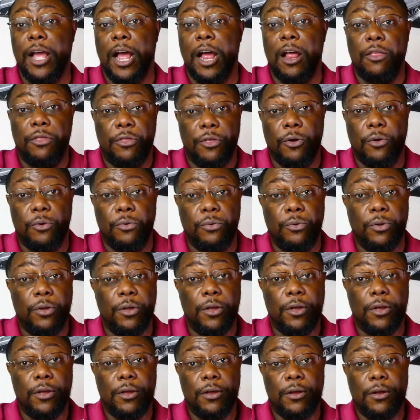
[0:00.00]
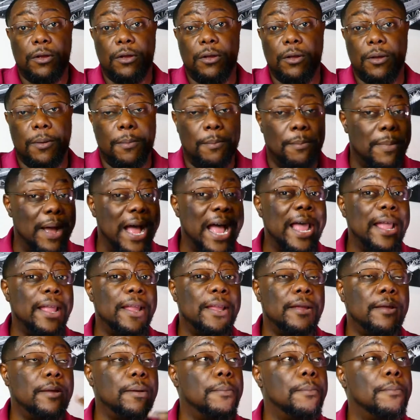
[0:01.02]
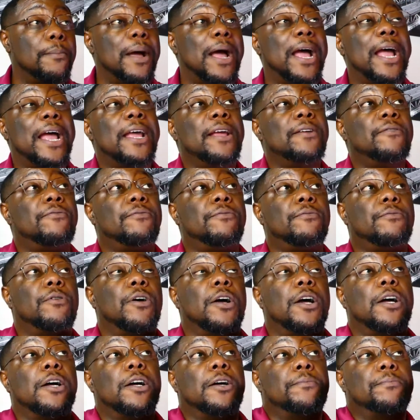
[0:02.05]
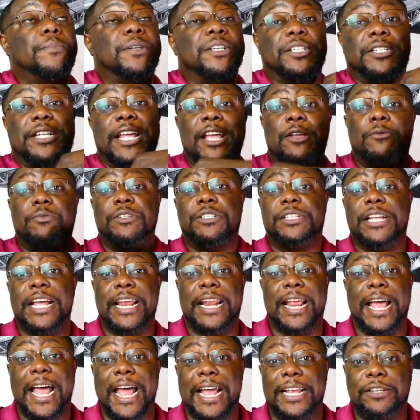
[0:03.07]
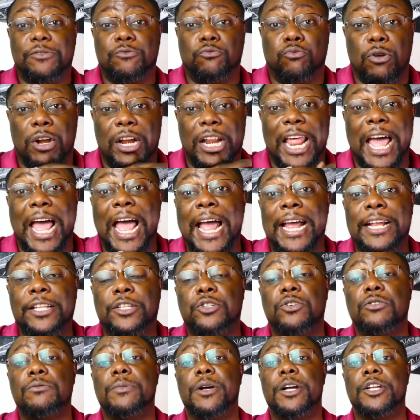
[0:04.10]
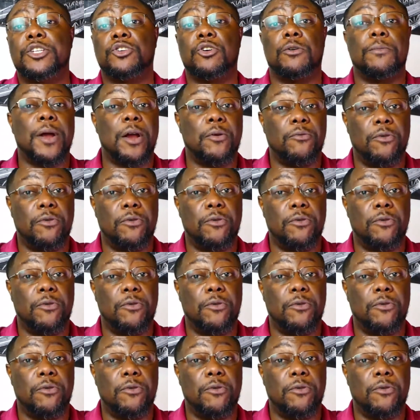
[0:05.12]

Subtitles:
Although my mistake was that I relied too much on my